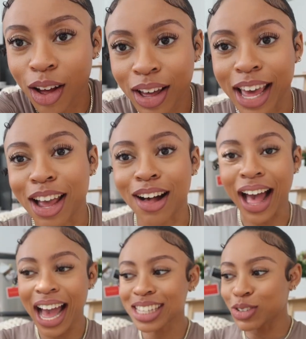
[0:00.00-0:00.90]
Okay, y'all,
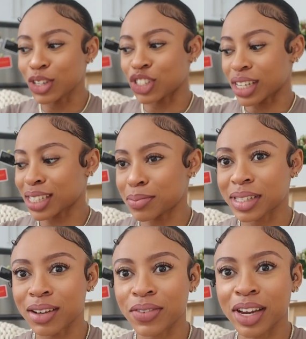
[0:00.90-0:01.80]
I had to adjust some
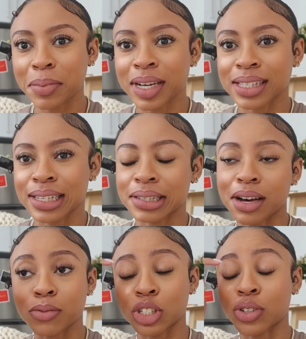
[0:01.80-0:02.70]
stuff in here because the
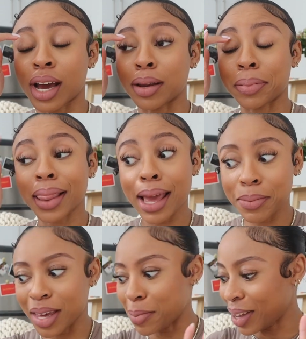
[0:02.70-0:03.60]
sun was trying to
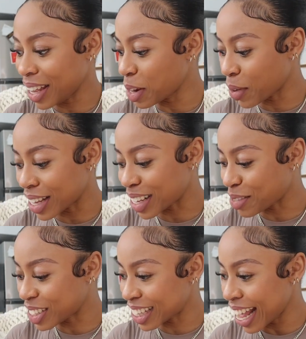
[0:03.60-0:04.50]
play me. But anyways,
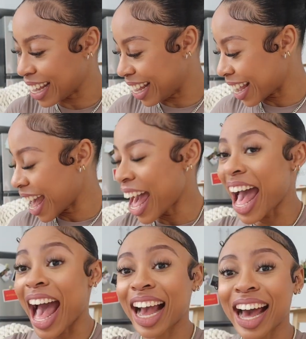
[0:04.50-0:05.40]
I was saying,
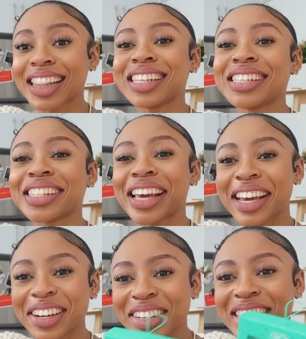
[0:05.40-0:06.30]
I got these
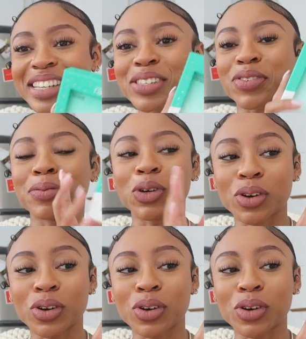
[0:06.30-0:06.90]
earrings from